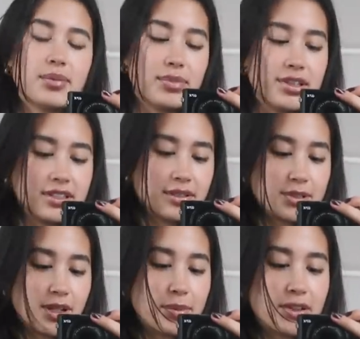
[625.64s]
but it
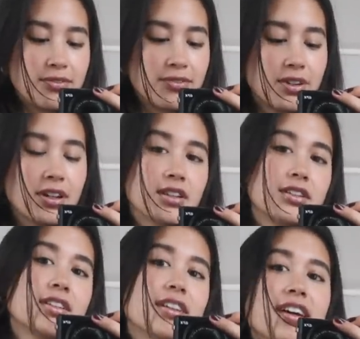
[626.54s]
zips up at the front.
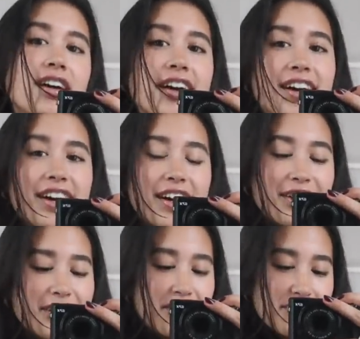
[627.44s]
I
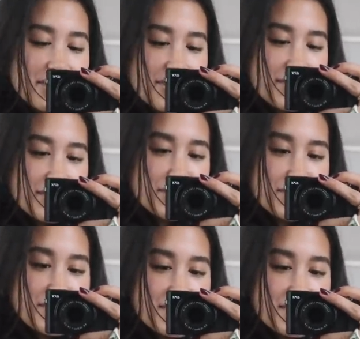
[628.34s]
love the fur